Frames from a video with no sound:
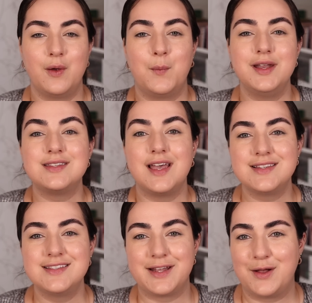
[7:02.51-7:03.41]
I want to
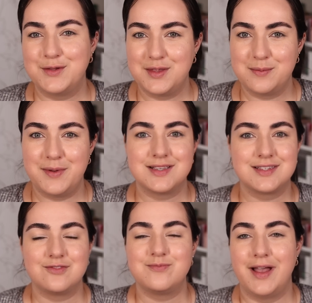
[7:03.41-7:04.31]
test that out to the
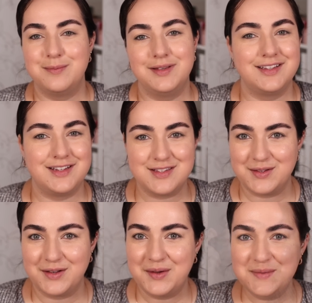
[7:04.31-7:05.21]
best of my abilities,
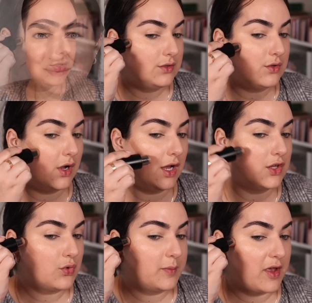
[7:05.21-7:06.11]
you know? To
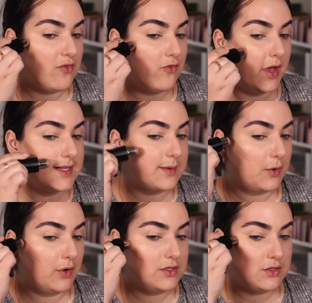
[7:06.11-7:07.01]
contour my face, I'm
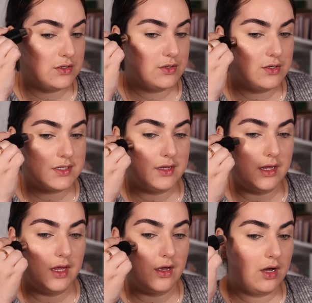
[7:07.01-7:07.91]
going to use
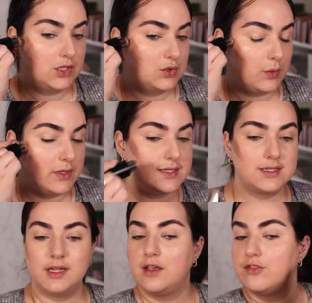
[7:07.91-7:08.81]
the contouring
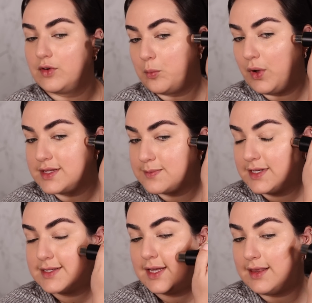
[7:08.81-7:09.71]
stick from Westman
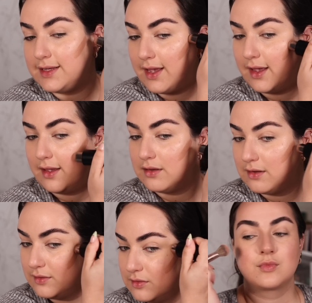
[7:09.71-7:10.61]
Atelier.
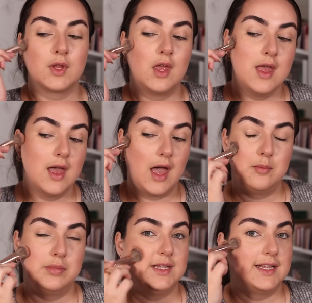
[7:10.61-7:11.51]

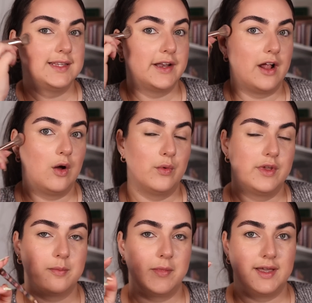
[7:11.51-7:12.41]
I blended that out
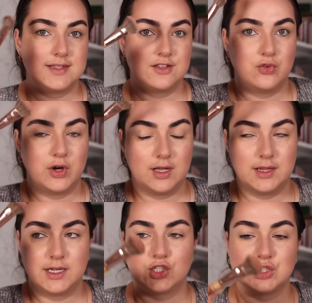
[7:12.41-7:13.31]
with my Sephora
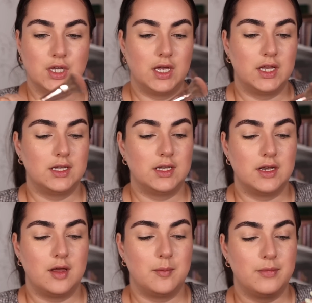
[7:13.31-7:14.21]
Collection
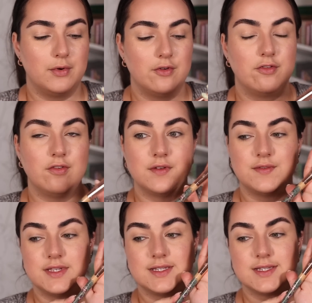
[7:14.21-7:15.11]
number
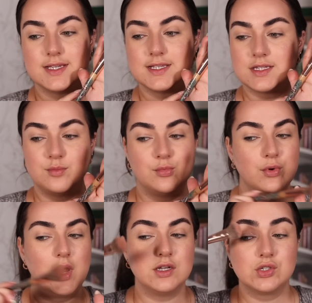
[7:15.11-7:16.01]
56
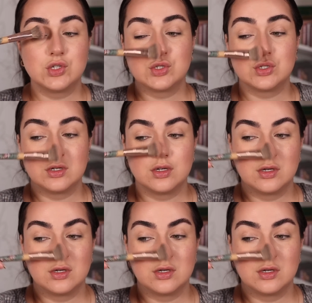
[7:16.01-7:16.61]
brush.